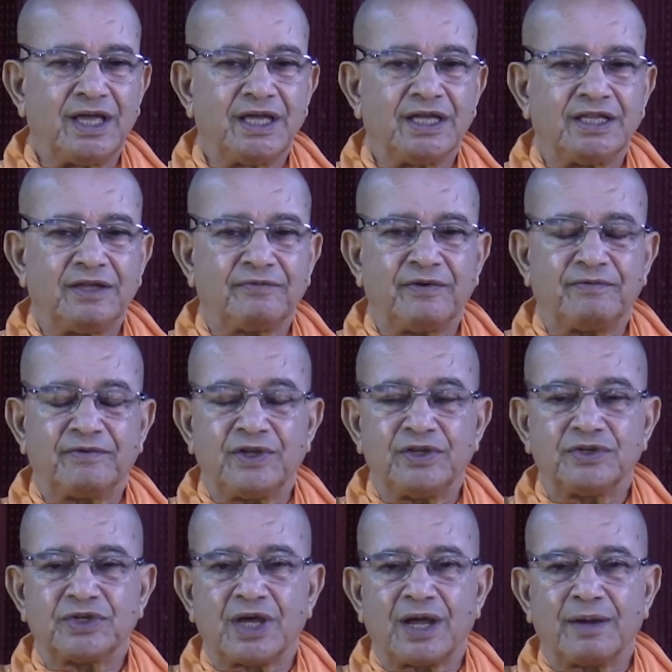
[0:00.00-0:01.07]
in the
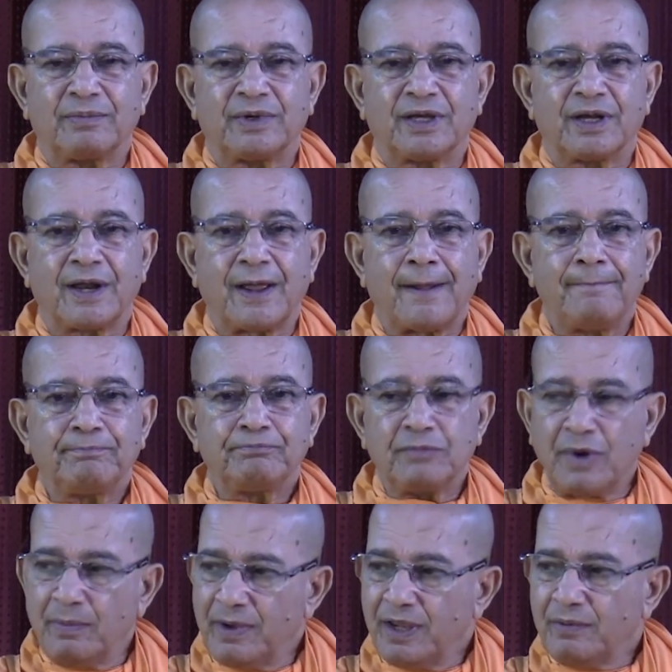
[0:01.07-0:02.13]
15th chapter.
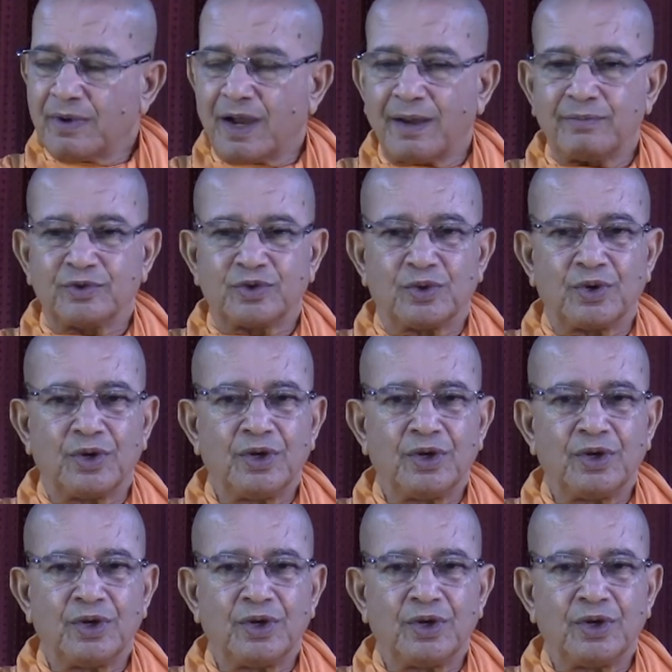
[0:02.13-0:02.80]
Mamai Vamsho.